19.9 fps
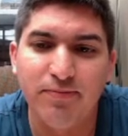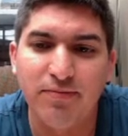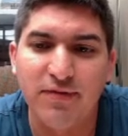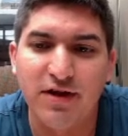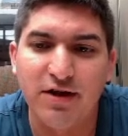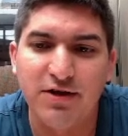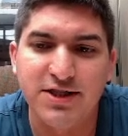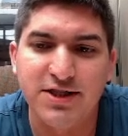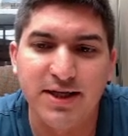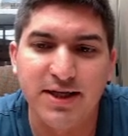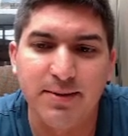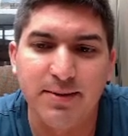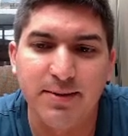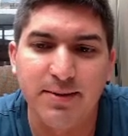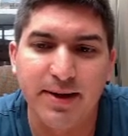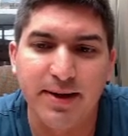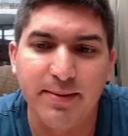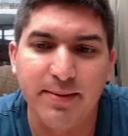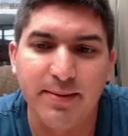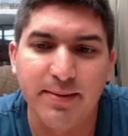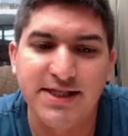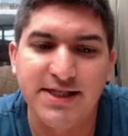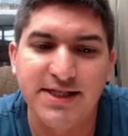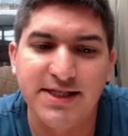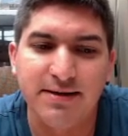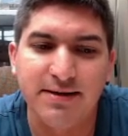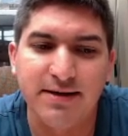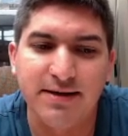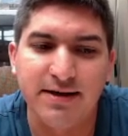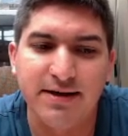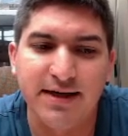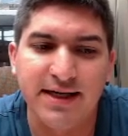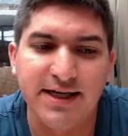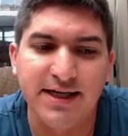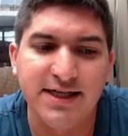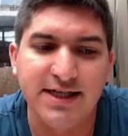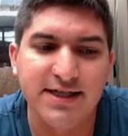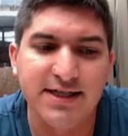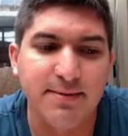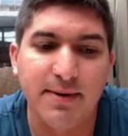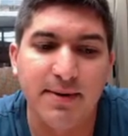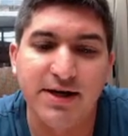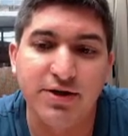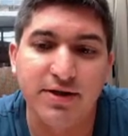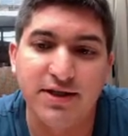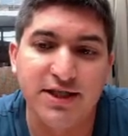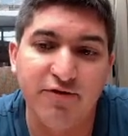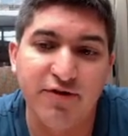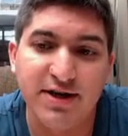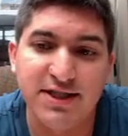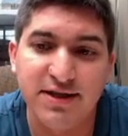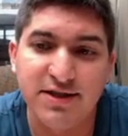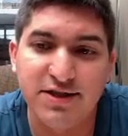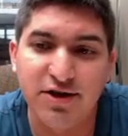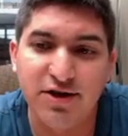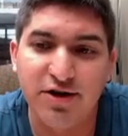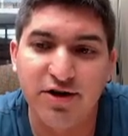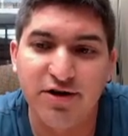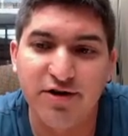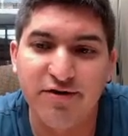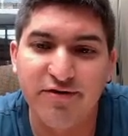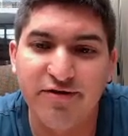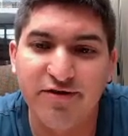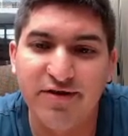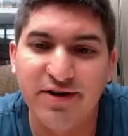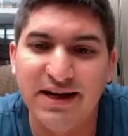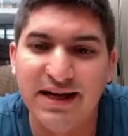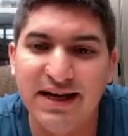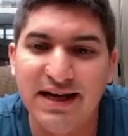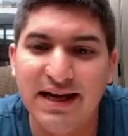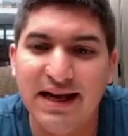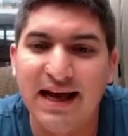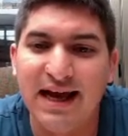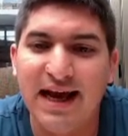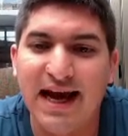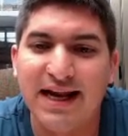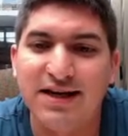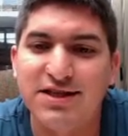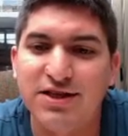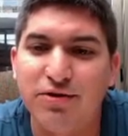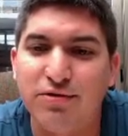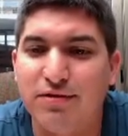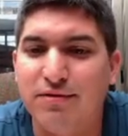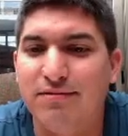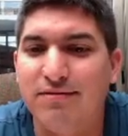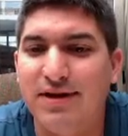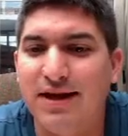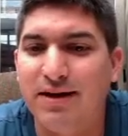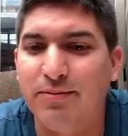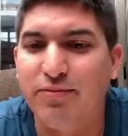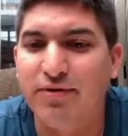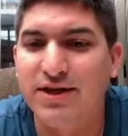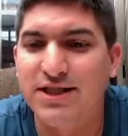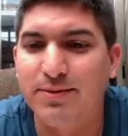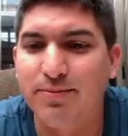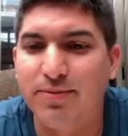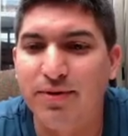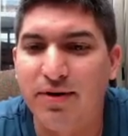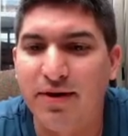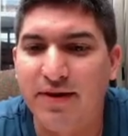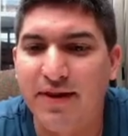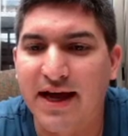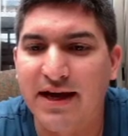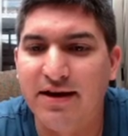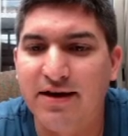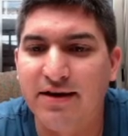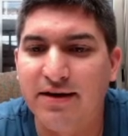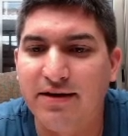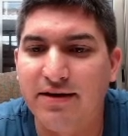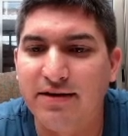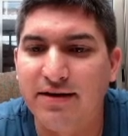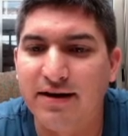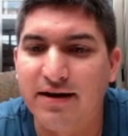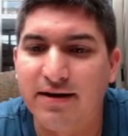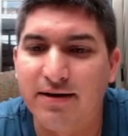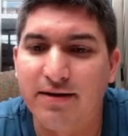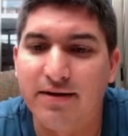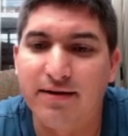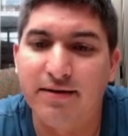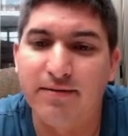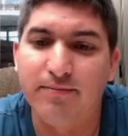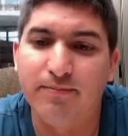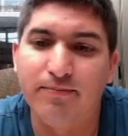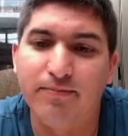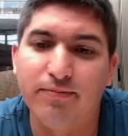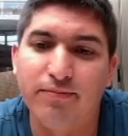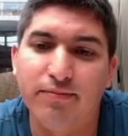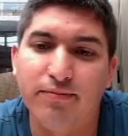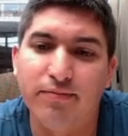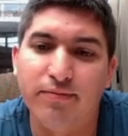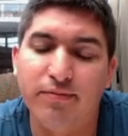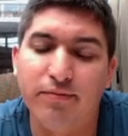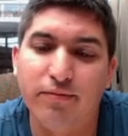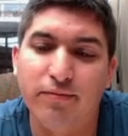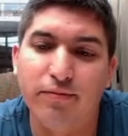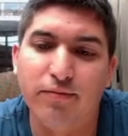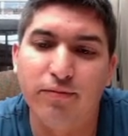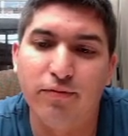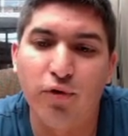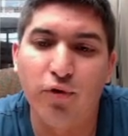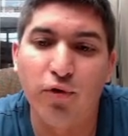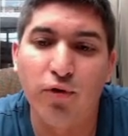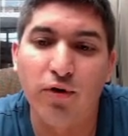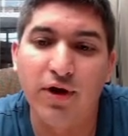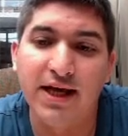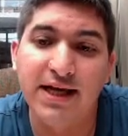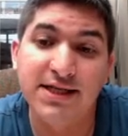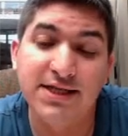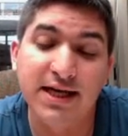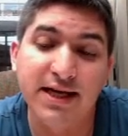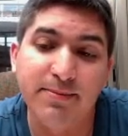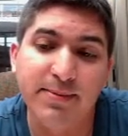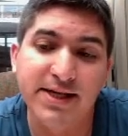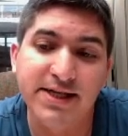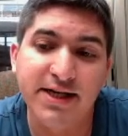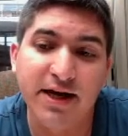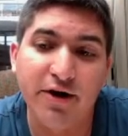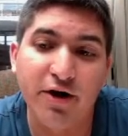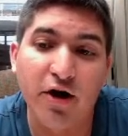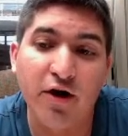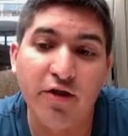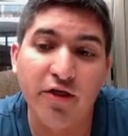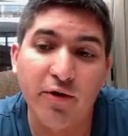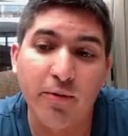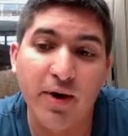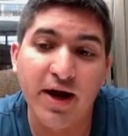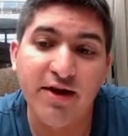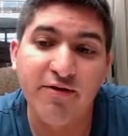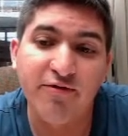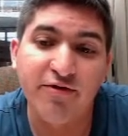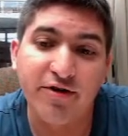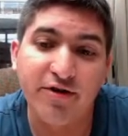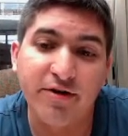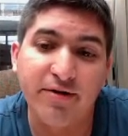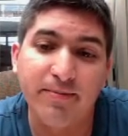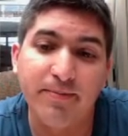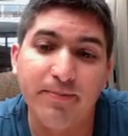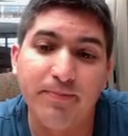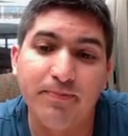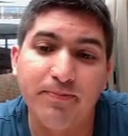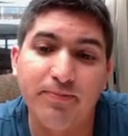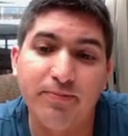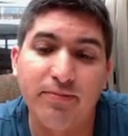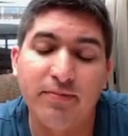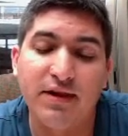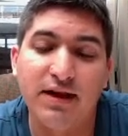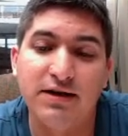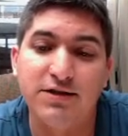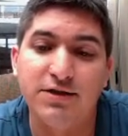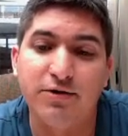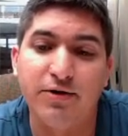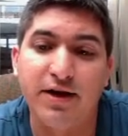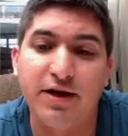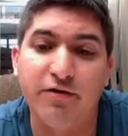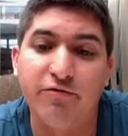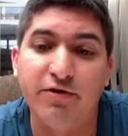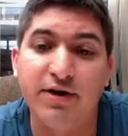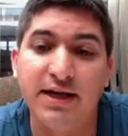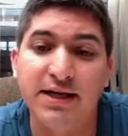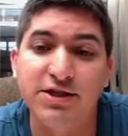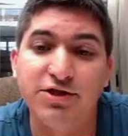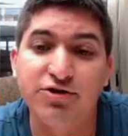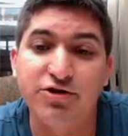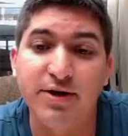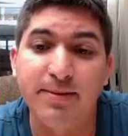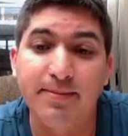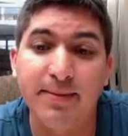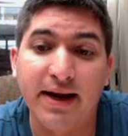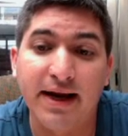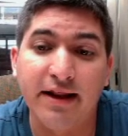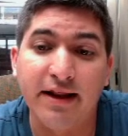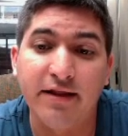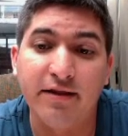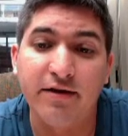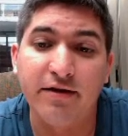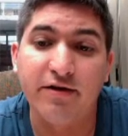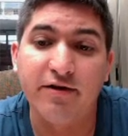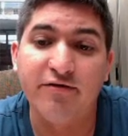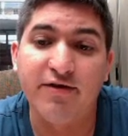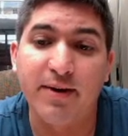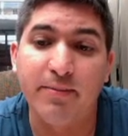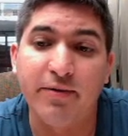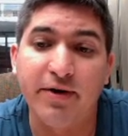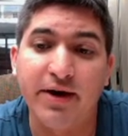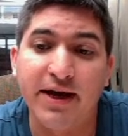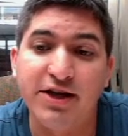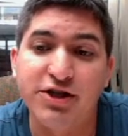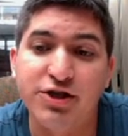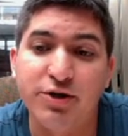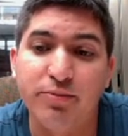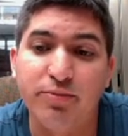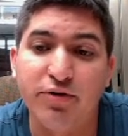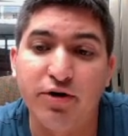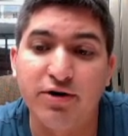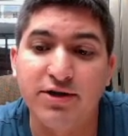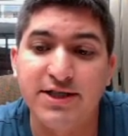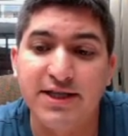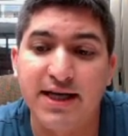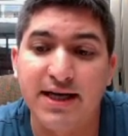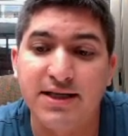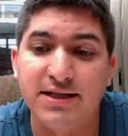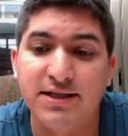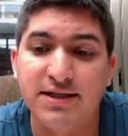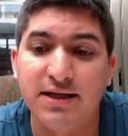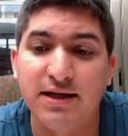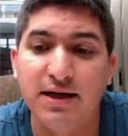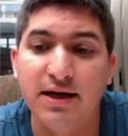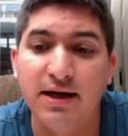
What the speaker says: You simply need to measure the zero field resonance curve. And so in principle, that could all easily be done on the wafer. So it could really streamline the fabrication process,